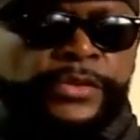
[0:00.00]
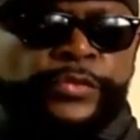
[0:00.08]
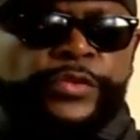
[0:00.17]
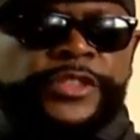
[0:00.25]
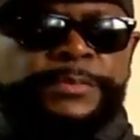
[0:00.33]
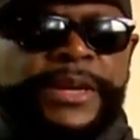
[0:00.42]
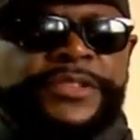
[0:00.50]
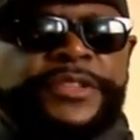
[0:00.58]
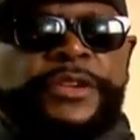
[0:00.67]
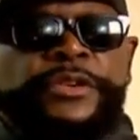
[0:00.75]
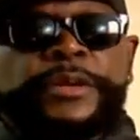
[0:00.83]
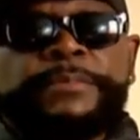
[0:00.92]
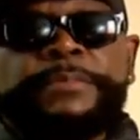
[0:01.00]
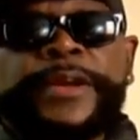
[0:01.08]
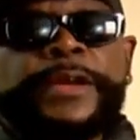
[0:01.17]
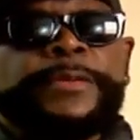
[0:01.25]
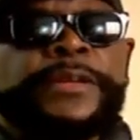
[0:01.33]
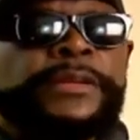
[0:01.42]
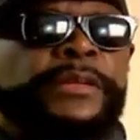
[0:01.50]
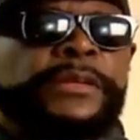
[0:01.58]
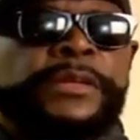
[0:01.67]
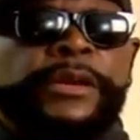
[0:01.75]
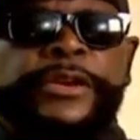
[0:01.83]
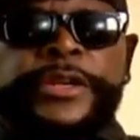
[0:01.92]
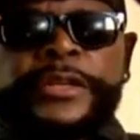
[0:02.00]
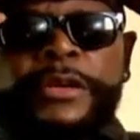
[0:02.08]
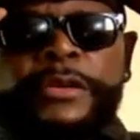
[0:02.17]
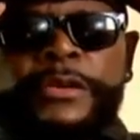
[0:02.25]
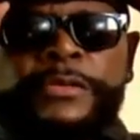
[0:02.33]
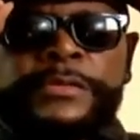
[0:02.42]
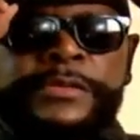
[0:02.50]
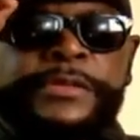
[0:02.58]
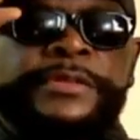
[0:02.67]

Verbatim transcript: What's my slogan, baby? Curtie Cool.